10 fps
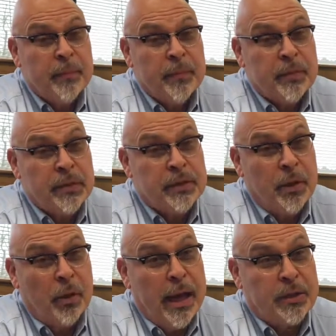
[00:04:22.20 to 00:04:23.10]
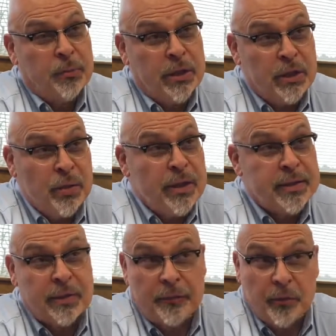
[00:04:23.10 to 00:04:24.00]
So as we do this,
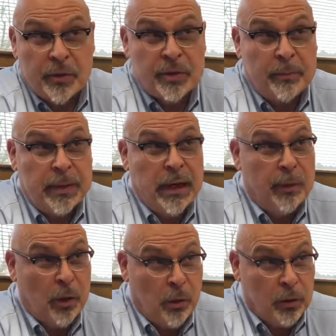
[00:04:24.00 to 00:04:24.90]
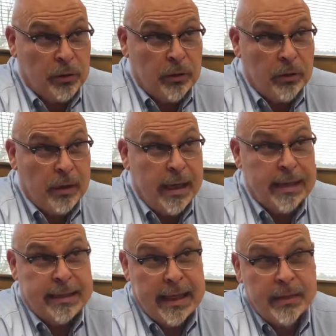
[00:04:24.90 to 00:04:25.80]
our forests are becoming older
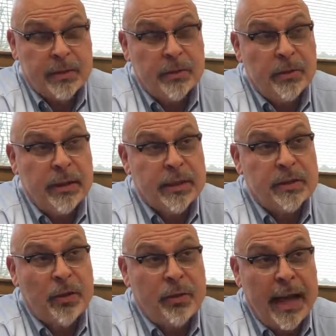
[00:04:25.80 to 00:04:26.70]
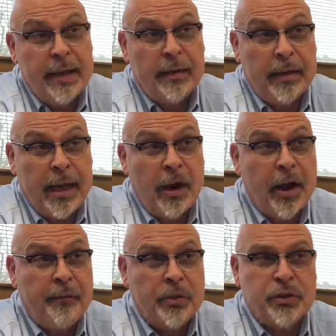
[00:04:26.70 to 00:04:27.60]
and denser, and so that
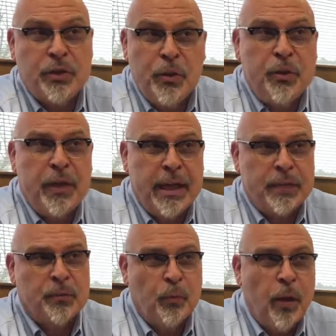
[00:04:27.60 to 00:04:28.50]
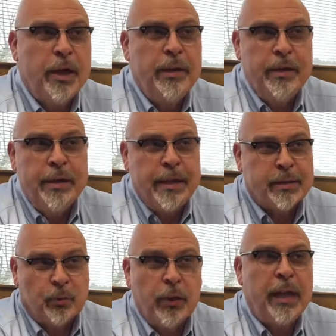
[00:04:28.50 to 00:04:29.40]
offers two things. One, it's a
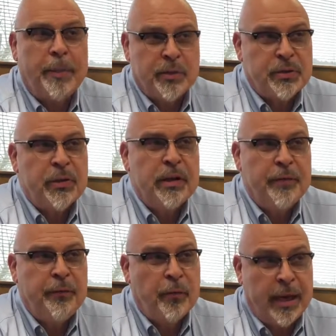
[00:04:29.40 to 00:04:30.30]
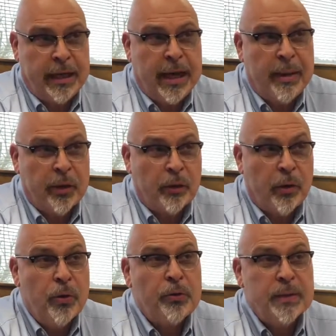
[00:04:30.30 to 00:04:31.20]
real opportunity for economic
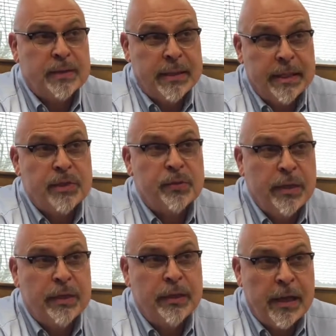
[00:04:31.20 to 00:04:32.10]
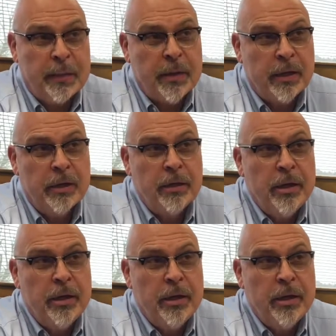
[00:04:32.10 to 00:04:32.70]
growth as the industry can come here.